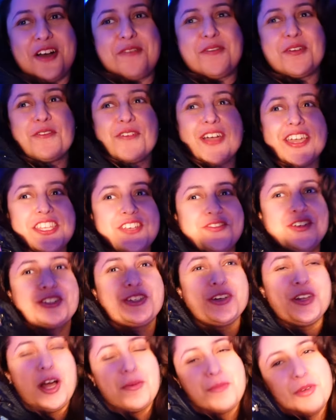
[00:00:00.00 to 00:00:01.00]
I've been waiting for
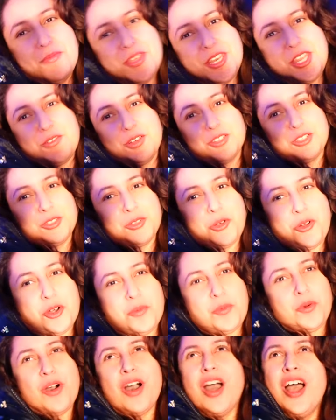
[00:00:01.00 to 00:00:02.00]
so long, but Minnie was
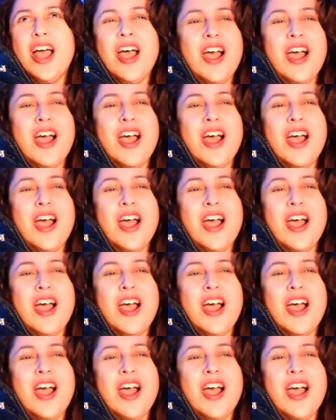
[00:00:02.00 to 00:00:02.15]
adorable.